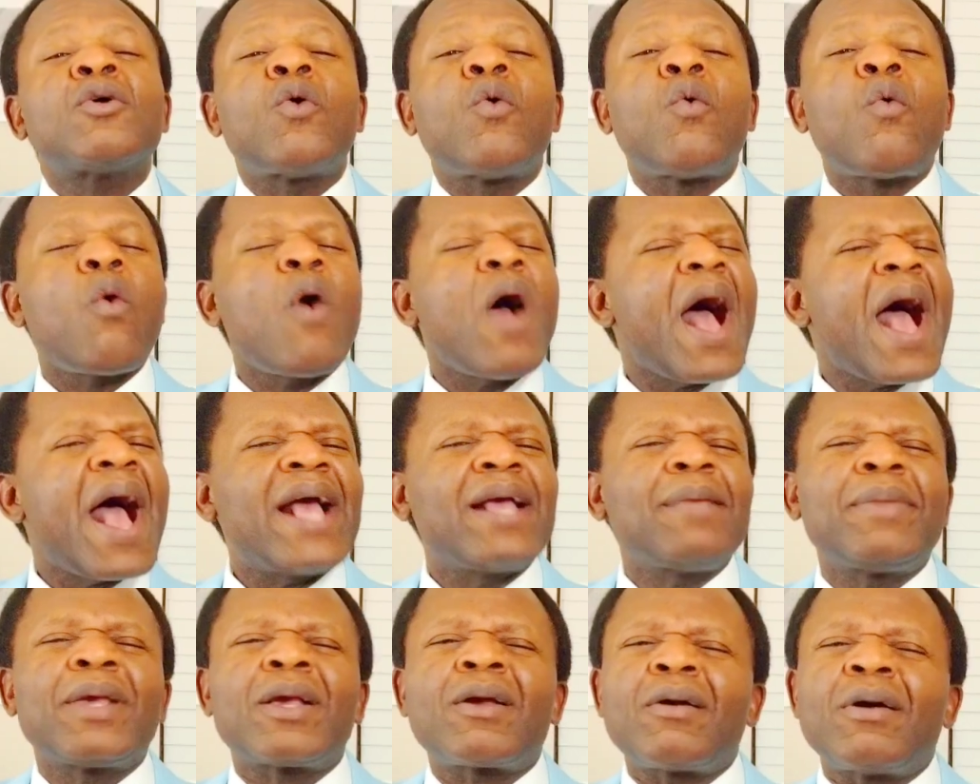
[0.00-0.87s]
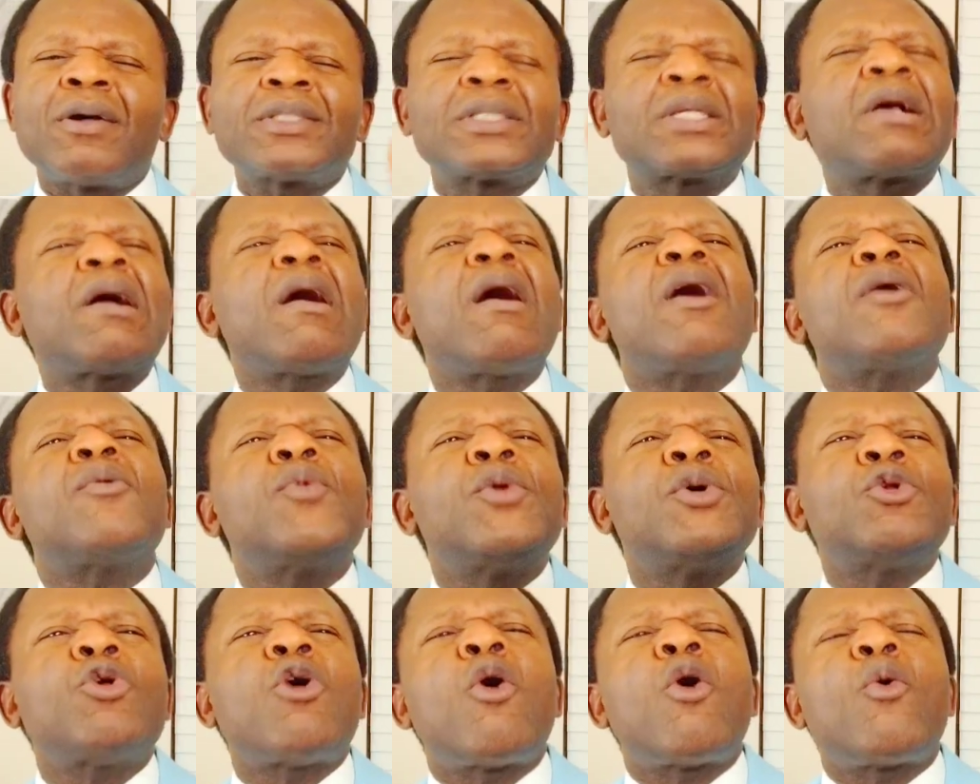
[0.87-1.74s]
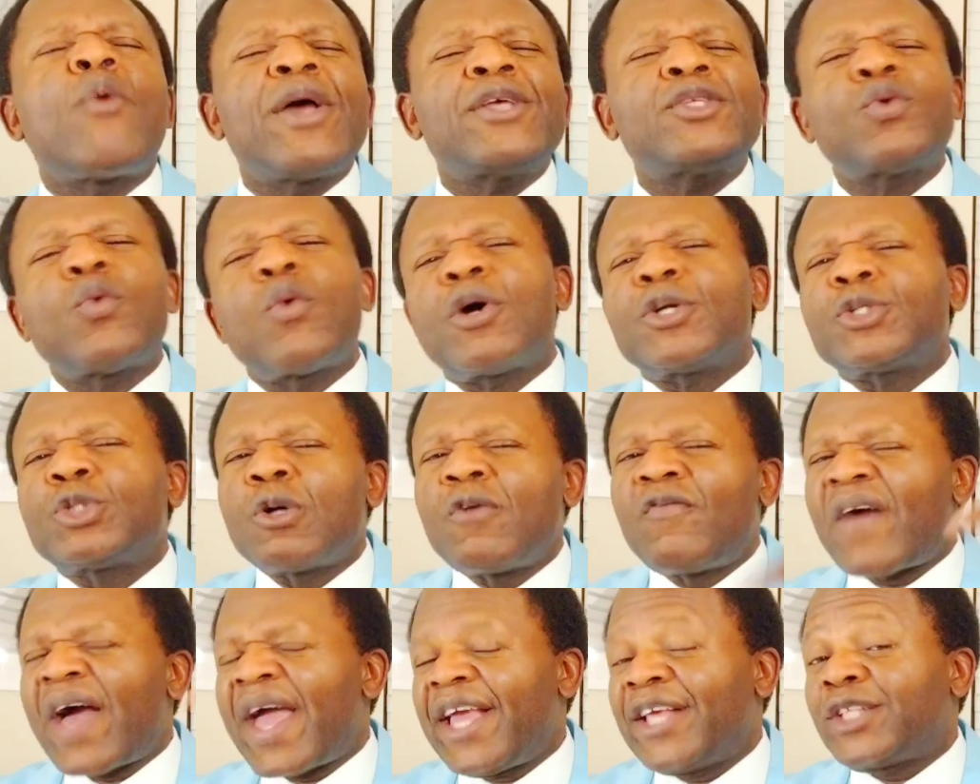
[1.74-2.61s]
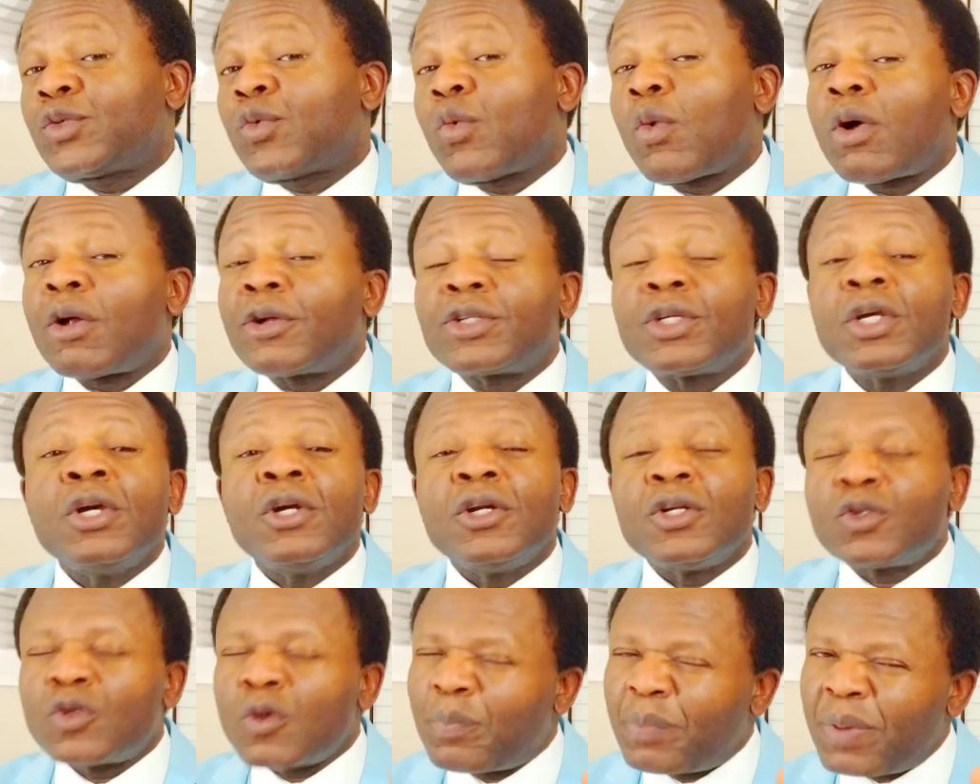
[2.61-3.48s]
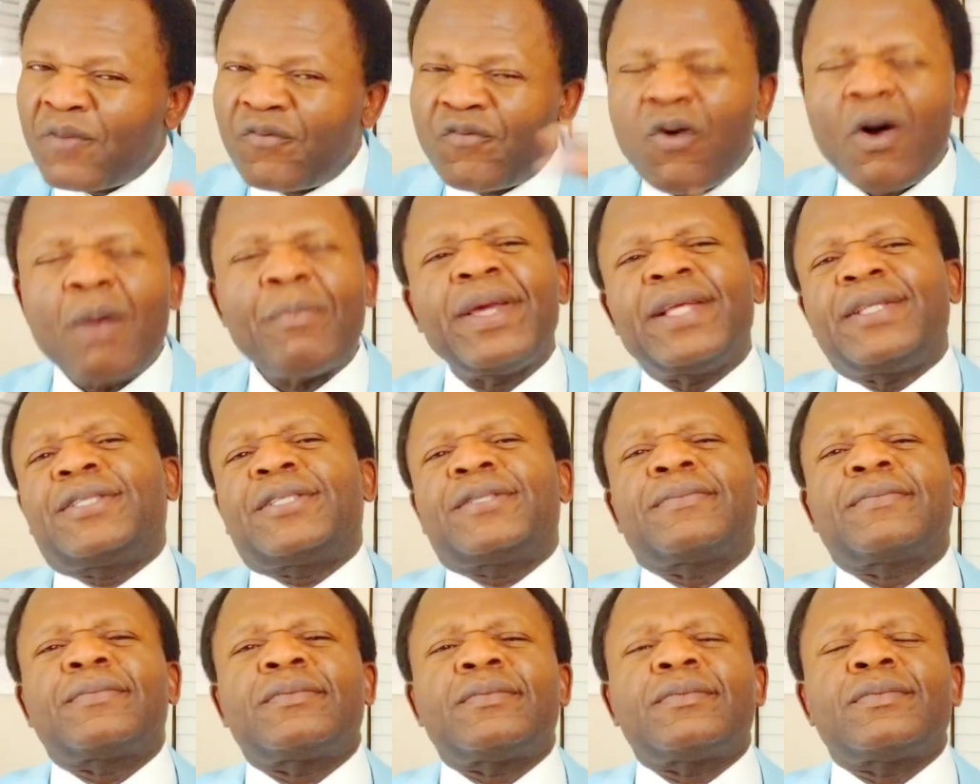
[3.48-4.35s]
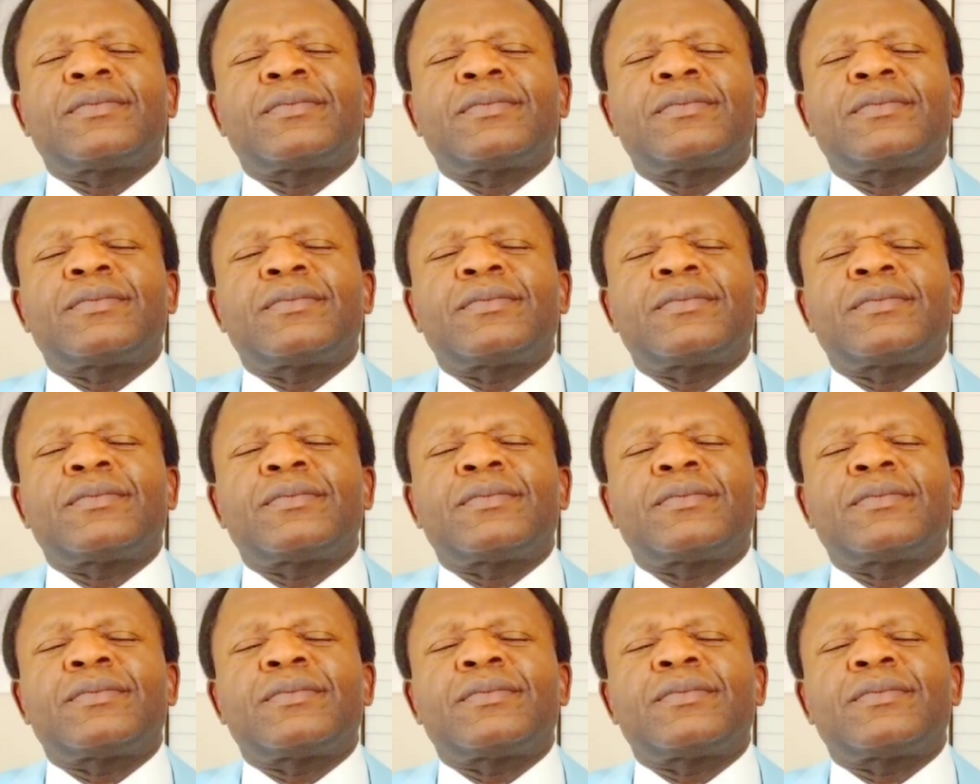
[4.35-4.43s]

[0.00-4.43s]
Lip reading: Why? Because God will always watch over his word to perform it.